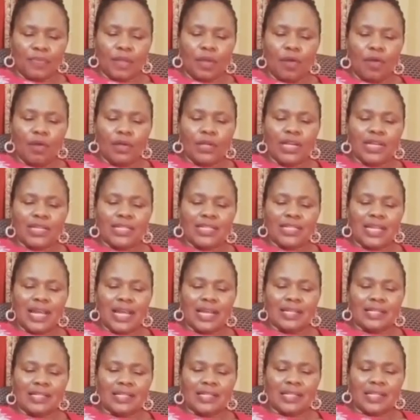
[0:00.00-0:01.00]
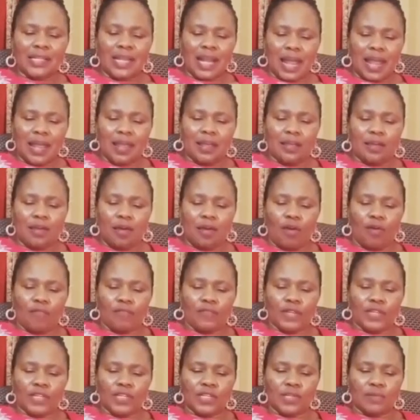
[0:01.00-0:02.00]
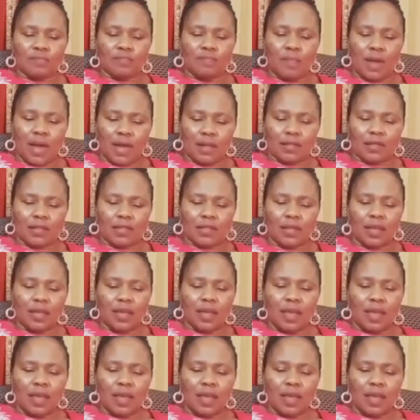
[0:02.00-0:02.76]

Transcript: on the tenth day of this month,